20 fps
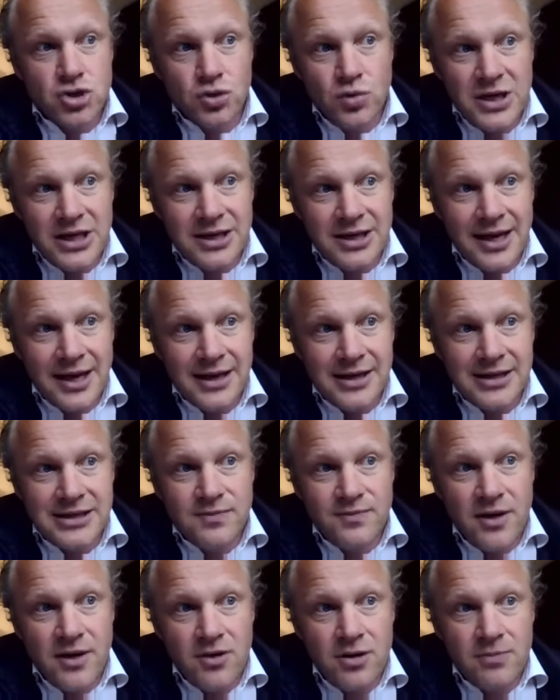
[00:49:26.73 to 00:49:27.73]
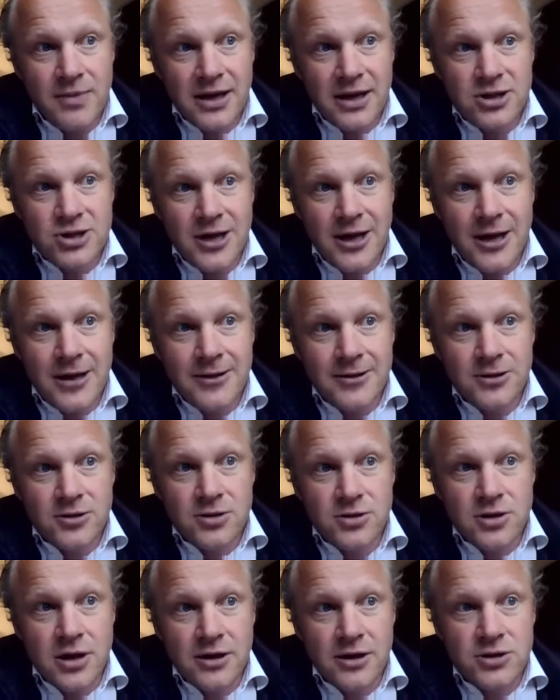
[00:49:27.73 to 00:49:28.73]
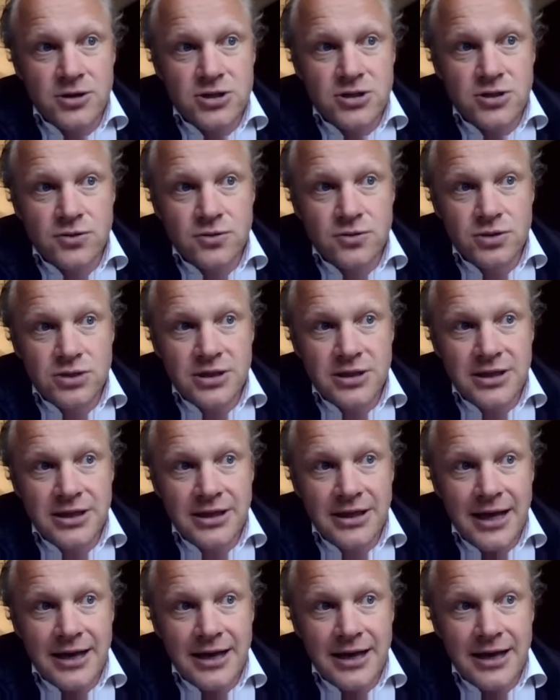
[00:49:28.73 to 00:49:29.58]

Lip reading: retail is very much under scrutiny,